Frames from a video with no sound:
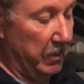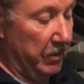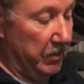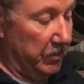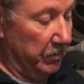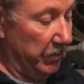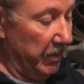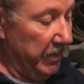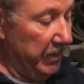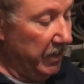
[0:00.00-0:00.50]

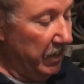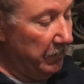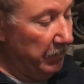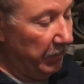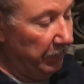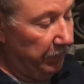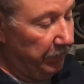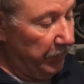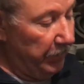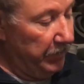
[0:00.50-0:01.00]
So right now my
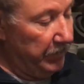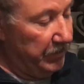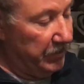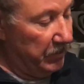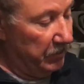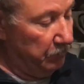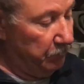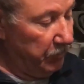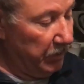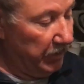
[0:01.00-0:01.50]
furnace
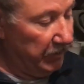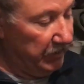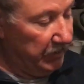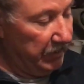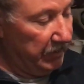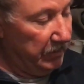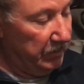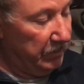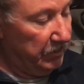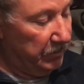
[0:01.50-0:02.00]
is plugged
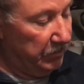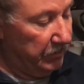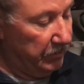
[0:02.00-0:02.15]
into